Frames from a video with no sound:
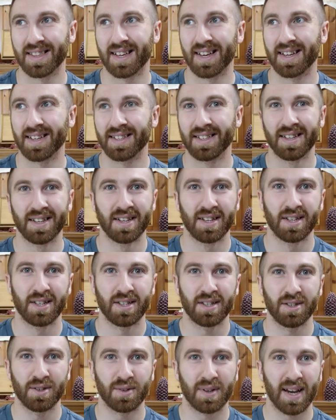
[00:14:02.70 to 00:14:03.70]
that
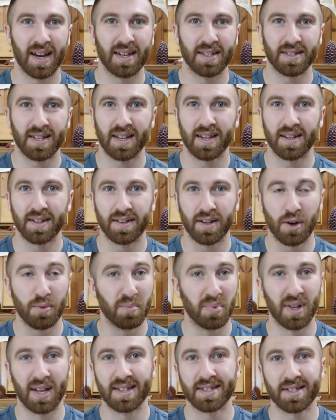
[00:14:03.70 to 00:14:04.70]
you guys had a
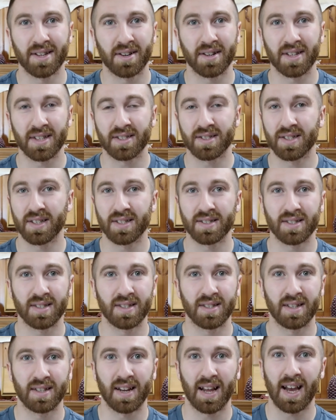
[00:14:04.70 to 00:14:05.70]
blessed hunting
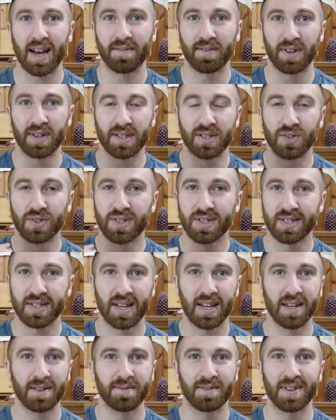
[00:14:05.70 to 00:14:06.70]
season and have a
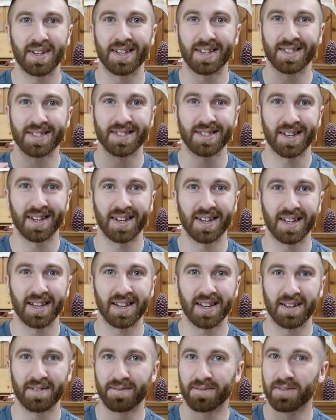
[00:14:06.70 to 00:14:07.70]
safe and
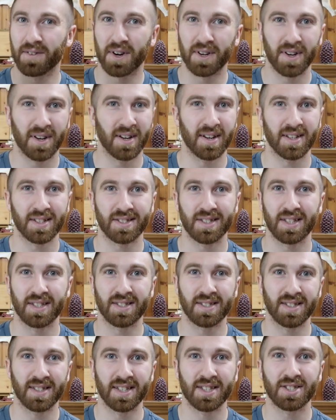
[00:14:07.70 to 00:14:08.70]
exciting and fun hunting
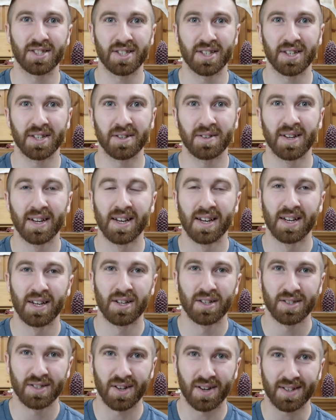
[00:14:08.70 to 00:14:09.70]
season this year.
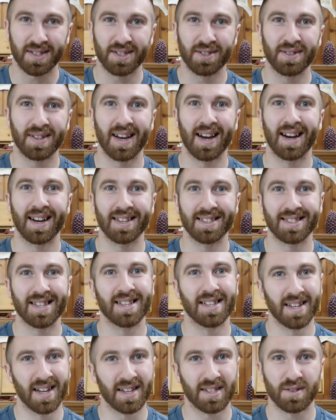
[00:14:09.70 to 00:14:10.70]
Talk to you guys
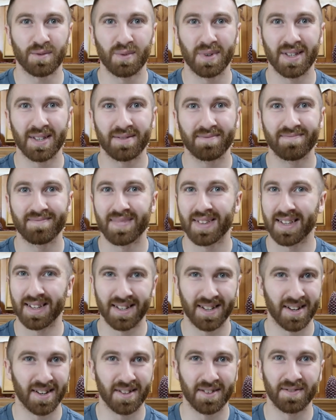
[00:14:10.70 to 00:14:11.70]
next week in
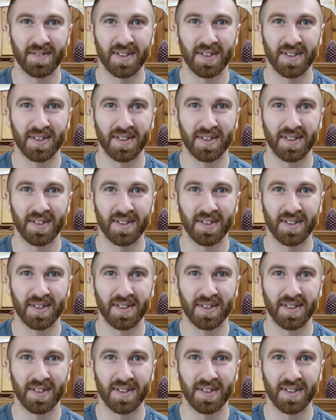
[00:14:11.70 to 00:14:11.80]
another